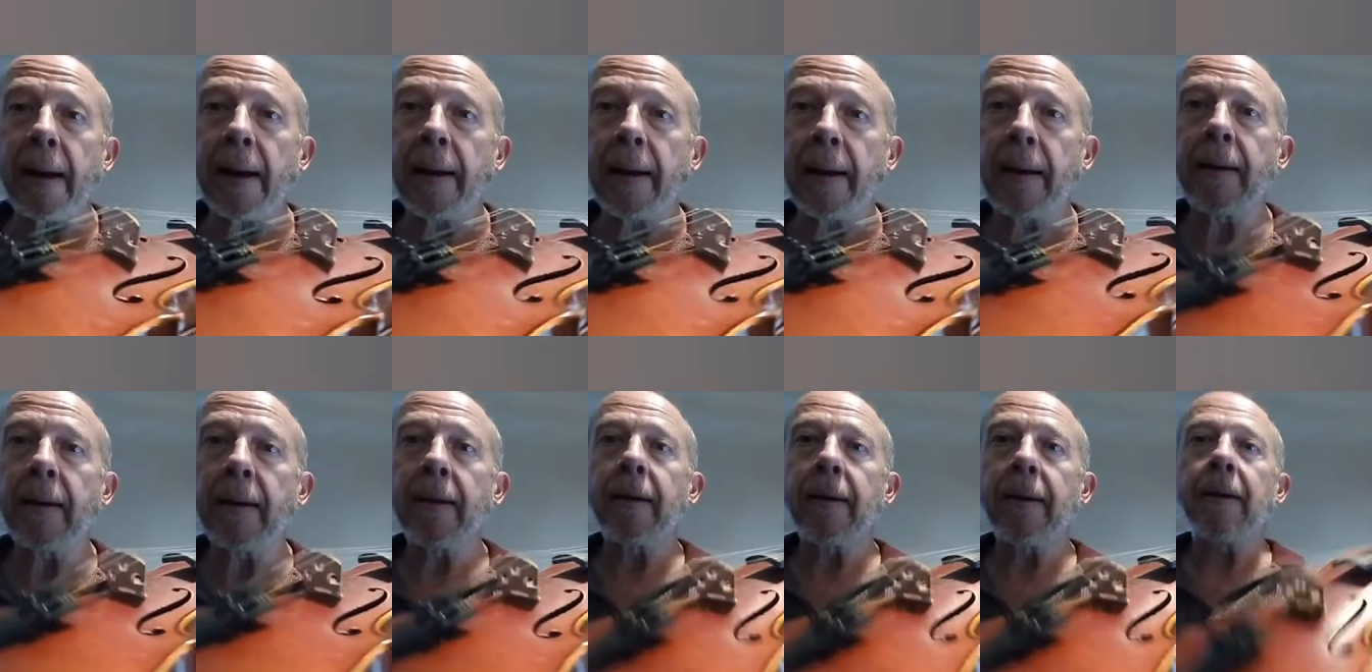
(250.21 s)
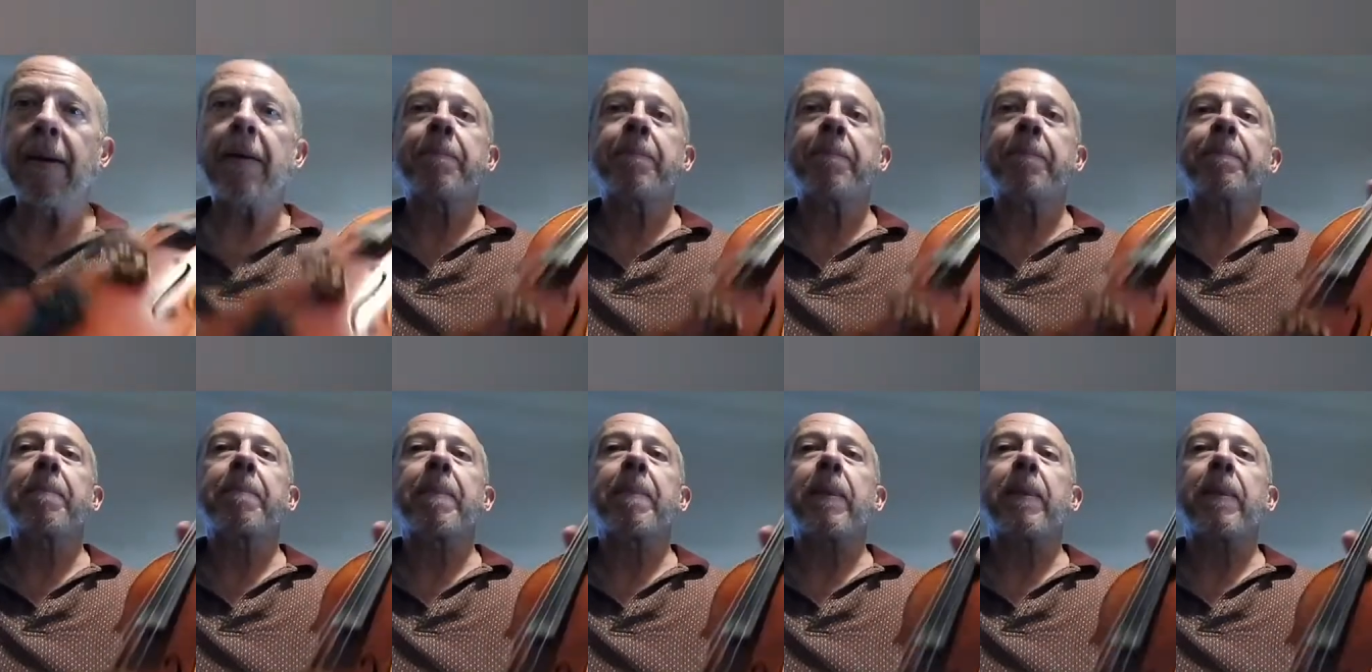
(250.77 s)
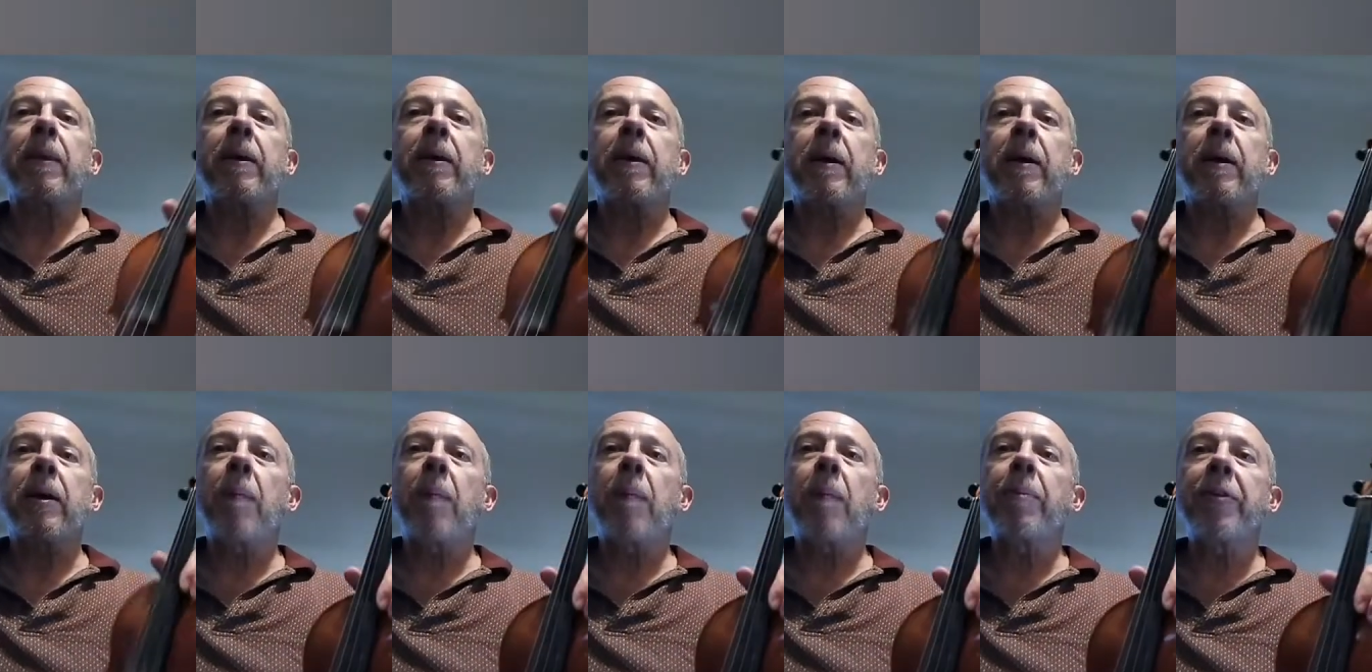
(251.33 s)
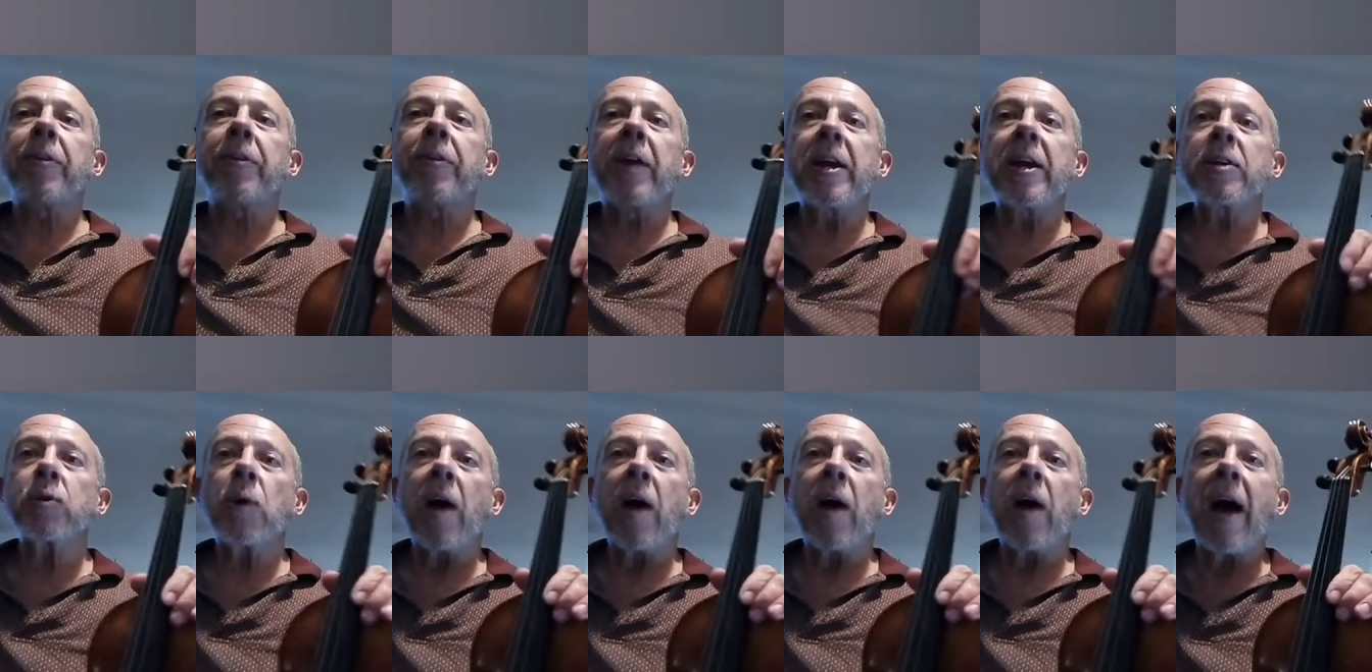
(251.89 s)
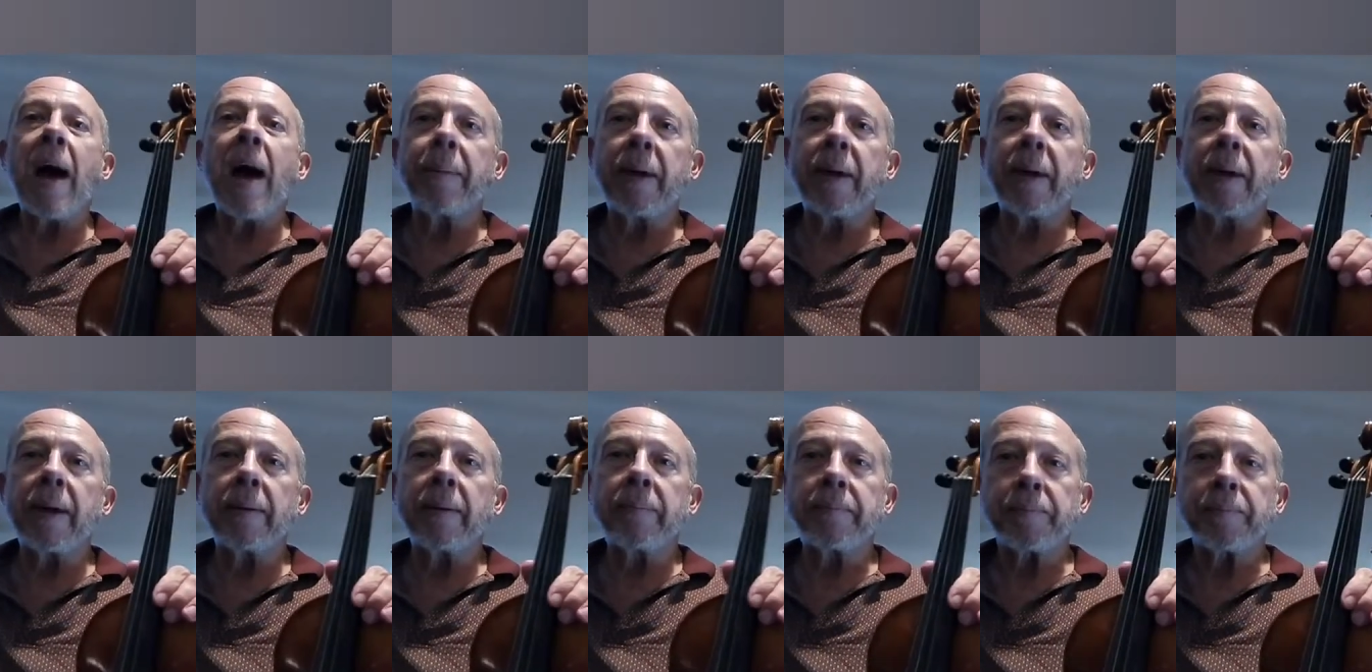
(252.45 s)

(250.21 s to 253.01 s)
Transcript: a couple things will happen.